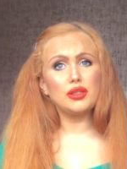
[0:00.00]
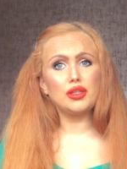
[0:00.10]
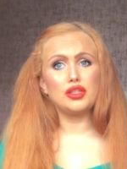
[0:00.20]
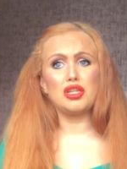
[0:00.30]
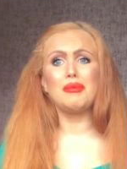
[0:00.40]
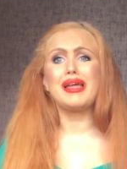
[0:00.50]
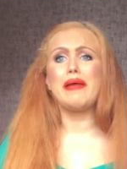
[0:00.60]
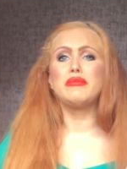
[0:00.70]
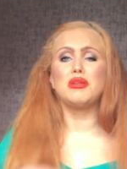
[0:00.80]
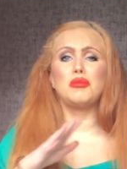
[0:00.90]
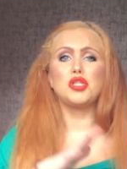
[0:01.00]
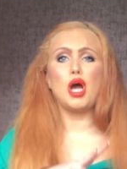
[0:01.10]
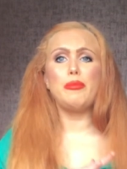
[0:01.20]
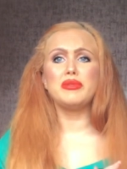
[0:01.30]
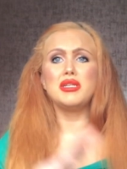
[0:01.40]
Because sometimes some
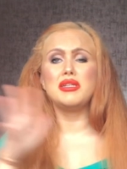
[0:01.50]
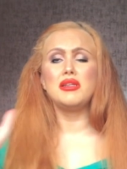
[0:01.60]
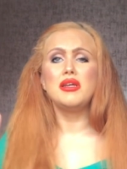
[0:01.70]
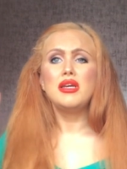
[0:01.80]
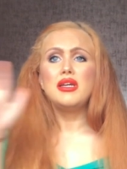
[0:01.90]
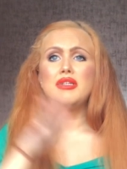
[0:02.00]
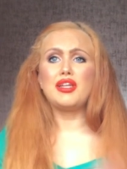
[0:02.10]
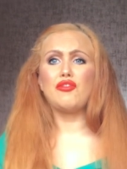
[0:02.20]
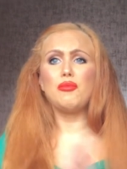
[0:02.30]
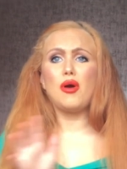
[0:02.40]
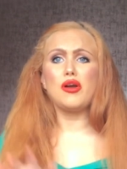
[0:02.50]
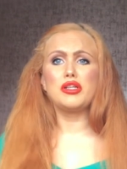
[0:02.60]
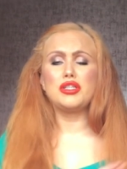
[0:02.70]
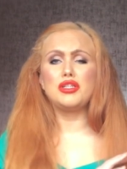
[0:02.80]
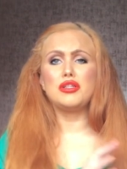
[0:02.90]
shops in different
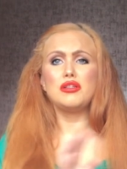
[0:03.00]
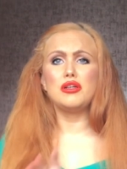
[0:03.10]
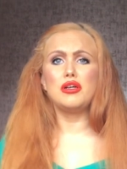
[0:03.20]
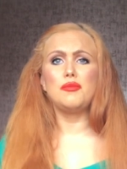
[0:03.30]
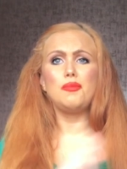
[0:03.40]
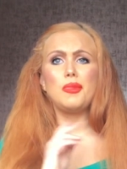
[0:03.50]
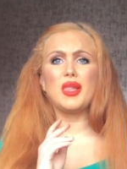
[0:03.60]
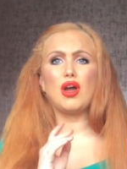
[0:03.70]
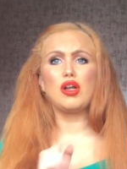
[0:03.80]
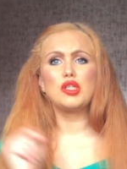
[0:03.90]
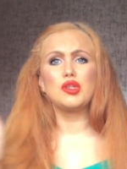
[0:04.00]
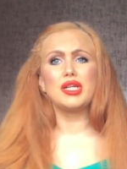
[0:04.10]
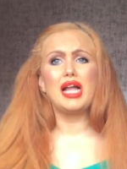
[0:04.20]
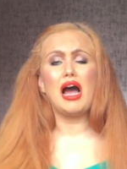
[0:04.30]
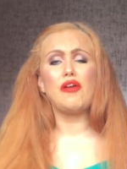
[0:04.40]
parts of the country
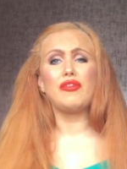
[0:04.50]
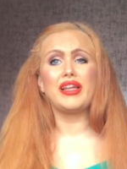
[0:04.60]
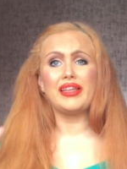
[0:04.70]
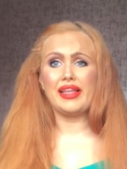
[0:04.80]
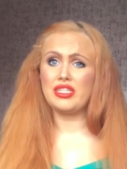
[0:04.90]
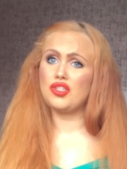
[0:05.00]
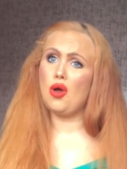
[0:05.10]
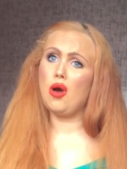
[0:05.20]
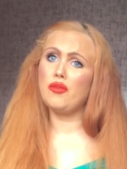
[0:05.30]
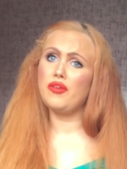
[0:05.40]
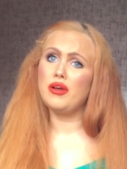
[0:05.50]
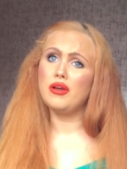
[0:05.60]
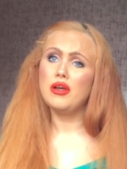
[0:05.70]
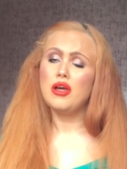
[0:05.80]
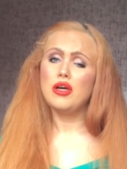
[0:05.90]
can have like less talk of it.
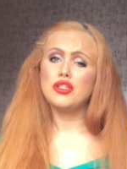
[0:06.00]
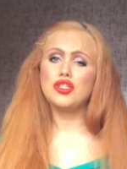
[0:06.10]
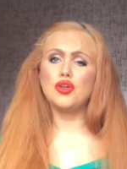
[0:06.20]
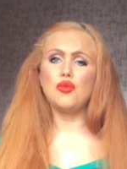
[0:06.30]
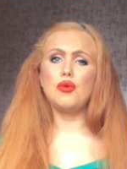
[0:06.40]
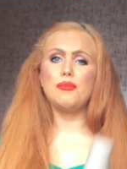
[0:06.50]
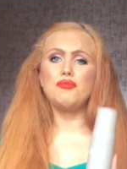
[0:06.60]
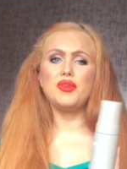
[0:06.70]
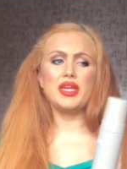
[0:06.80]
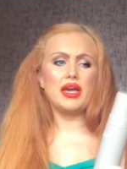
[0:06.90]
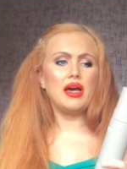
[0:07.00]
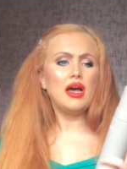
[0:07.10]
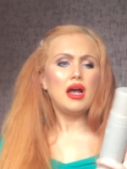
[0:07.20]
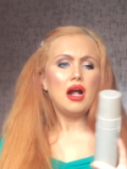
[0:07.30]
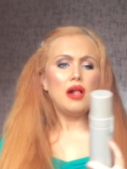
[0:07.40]
So yeah,
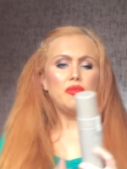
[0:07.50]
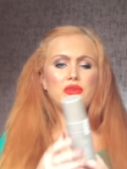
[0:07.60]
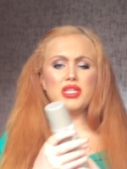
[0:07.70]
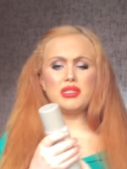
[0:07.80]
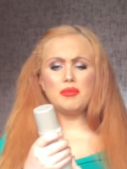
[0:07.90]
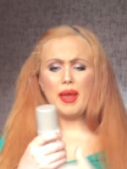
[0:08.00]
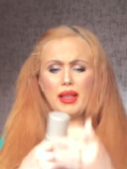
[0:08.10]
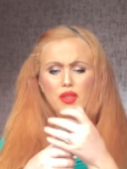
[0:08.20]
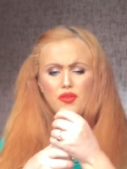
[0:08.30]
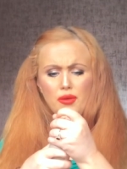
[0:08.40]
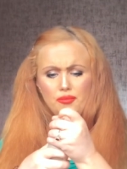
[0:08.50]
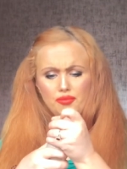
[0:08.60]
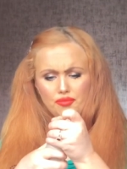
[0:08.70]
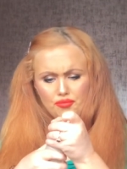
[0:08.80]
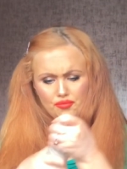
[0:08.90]
the smell of
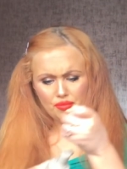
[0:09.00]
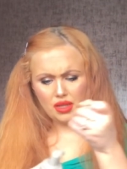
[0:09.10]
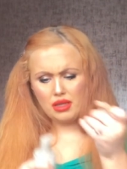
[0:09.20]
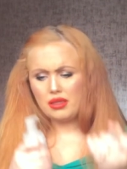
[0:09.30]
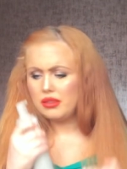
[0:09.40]
it